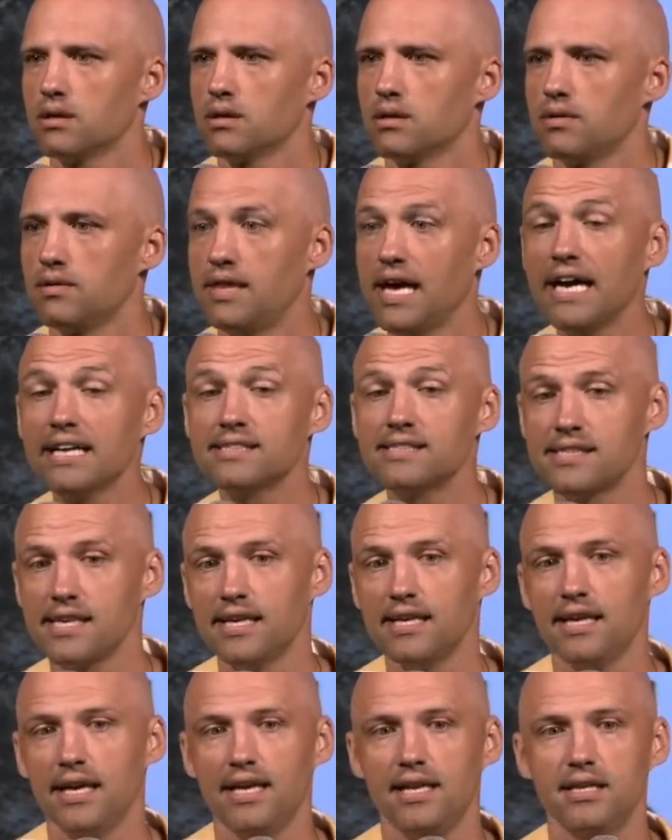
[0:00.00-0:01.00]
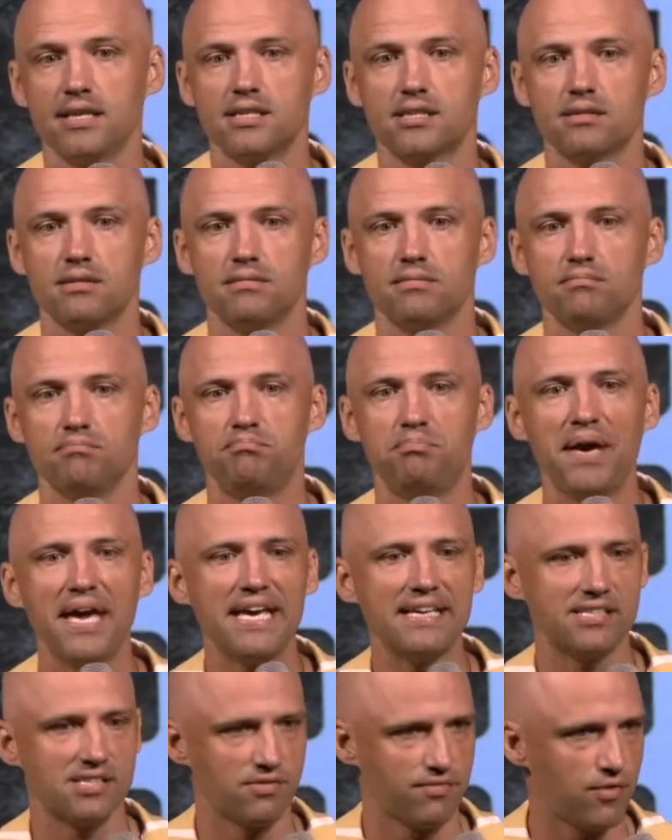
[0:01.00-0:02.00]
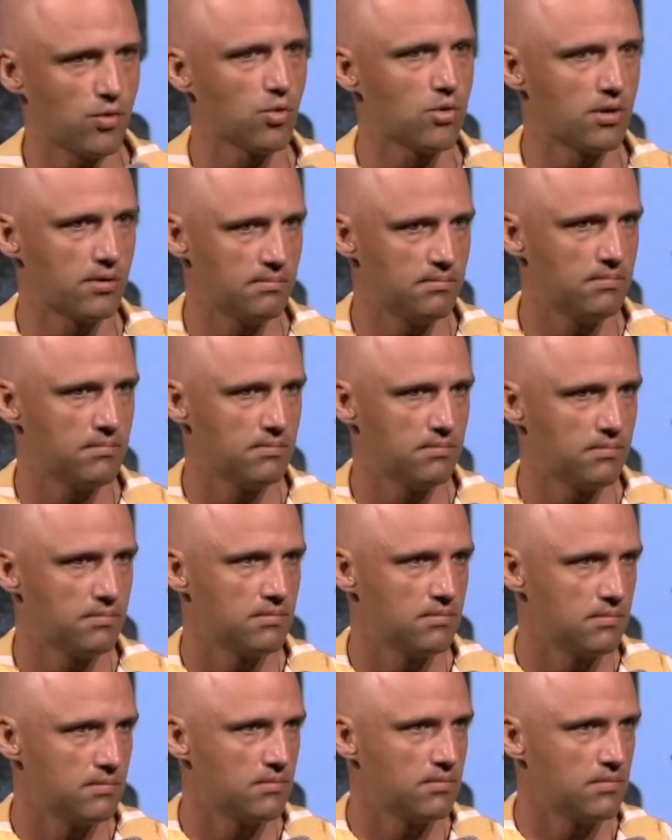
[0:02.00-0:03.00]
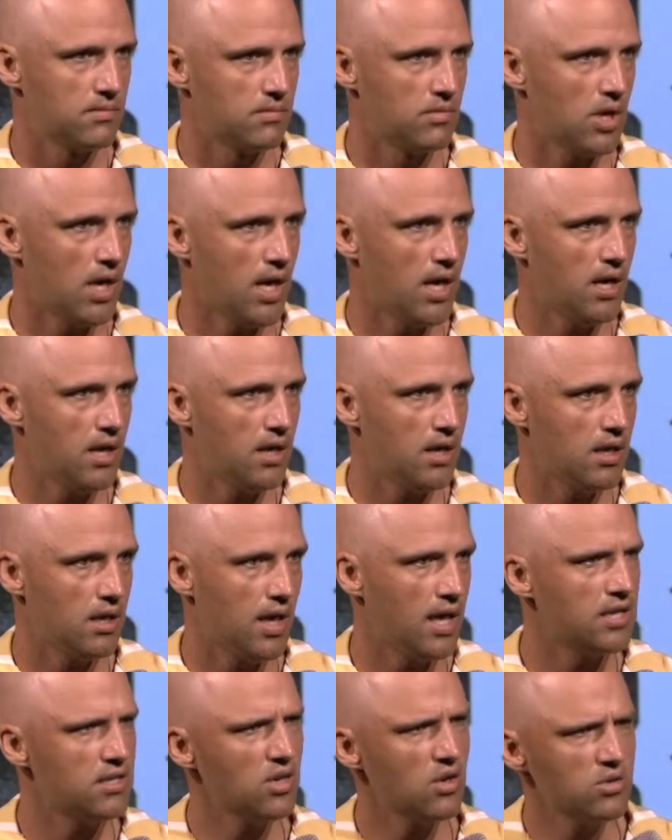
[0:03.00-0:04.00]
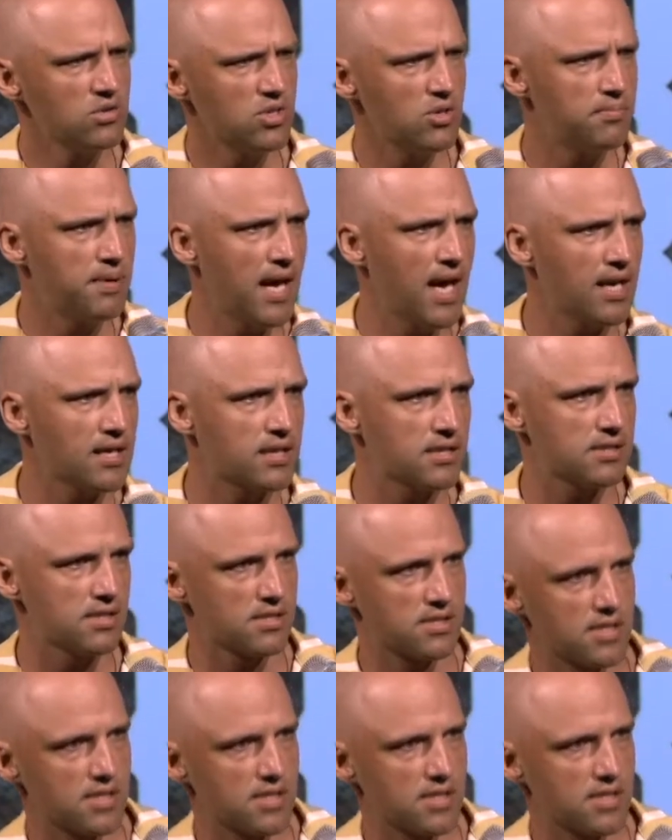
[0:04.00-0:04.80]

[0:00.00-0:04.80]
That's it in its base form, right? And don't do bad because it's